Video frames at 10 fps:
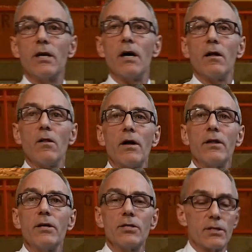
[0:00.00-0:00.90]
uh, a lot
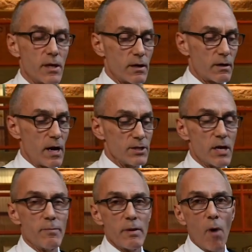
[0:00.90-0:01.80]
of these uh, guns
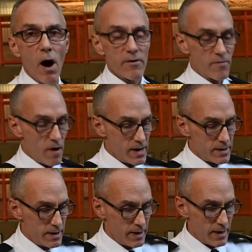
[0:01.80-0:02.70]
had been
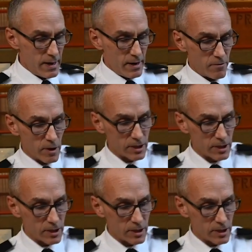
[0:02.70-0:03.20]
modified. For